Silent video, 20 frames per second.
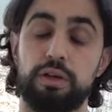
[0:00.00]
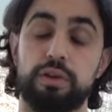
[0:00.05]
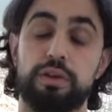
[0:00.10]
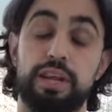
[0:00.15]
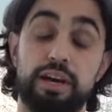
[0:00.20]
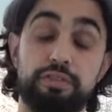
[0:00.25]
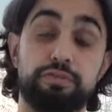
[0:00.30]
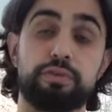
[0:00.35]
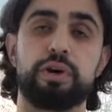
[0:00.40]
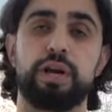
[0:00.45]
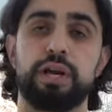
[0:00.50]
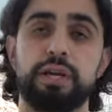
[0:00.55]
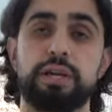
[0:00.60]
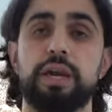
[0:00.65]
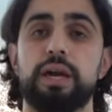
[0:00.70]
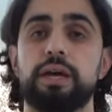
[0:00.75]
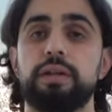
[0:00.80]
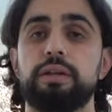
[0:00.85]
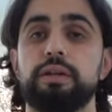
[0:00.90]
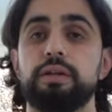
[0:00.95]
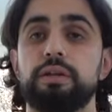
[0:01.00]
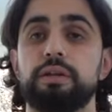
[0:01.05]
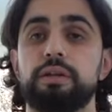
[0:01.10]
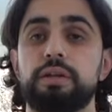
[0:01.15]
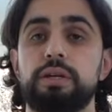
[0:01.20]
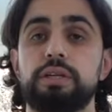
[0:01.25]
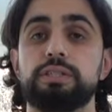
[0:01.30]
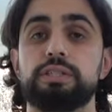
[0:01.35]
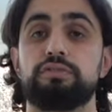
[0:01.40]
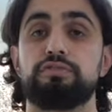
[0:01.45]
never again
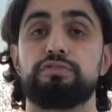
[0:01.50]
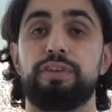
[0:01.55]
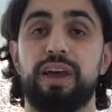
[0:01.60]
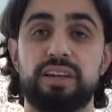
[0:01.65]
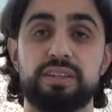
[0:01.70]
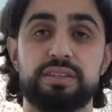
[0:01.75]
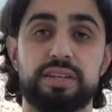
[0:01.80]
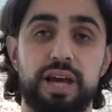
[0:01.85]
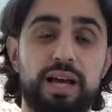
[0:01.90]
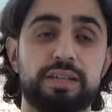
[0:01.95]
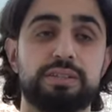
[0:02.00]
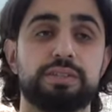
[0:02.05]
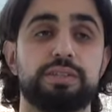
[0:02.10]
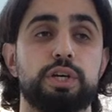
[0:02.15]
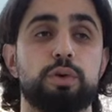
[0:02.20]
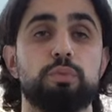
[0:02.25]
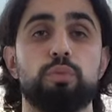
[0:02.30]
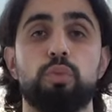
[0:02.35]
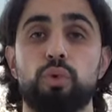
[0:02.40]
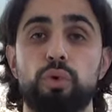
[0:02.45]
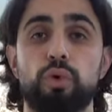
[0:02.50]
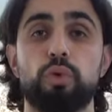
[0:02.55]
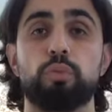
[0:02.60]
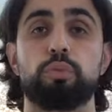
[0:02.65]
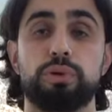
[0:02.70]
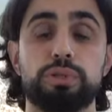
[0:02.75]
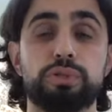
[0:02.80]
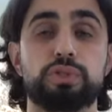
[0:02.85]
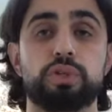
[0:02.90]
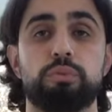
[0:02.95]
is a fantastic moral
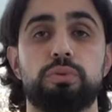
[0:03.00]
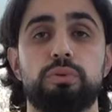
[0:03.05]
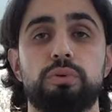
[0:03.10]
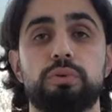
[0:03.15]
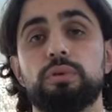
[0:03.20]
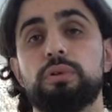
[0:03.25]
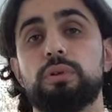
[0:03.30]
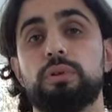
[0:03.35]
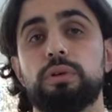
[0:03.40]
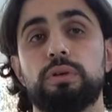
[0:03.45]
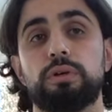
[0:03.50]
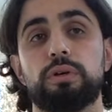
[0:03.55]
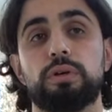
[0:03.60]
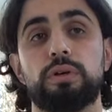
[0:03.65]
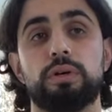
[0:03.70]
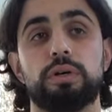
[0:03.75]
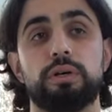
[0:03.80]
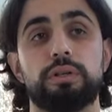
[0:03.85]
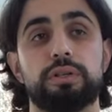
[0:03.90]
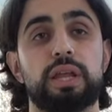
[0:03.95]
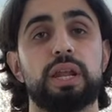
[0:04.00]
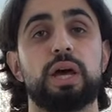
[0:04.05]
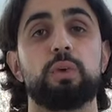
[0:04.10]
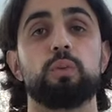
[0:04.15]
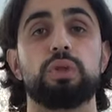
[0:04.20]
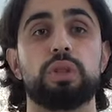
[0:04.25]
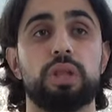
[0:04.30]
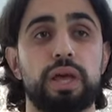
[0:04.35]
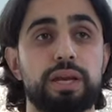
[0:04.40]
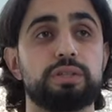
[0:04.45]
principle that I
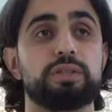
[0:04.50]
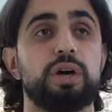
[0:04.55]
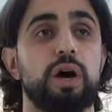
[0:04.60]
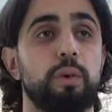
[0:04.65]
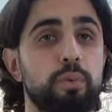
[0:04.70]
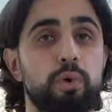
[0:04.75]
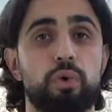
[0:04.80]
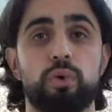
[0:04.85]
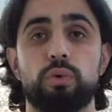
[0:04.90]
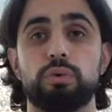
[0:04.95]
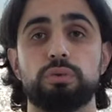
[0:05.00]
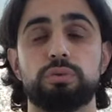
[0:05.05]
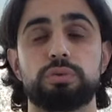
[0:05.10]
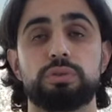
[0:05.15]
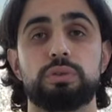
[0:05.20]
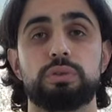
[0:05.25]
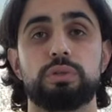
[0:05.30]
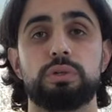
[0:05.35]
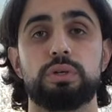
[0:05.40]
would like to uphold.